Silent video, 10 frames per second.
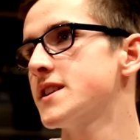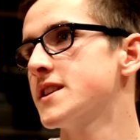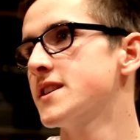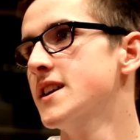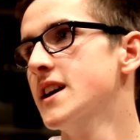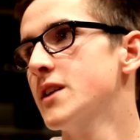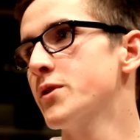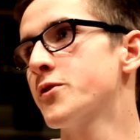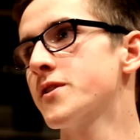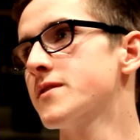and
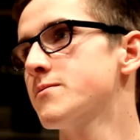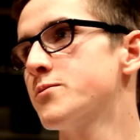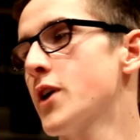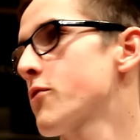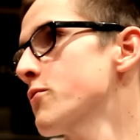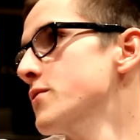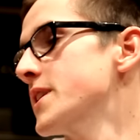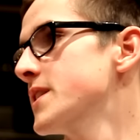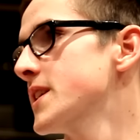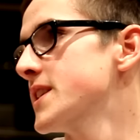we couldn't break through
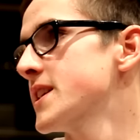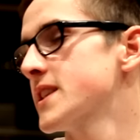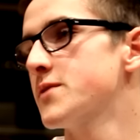in the end.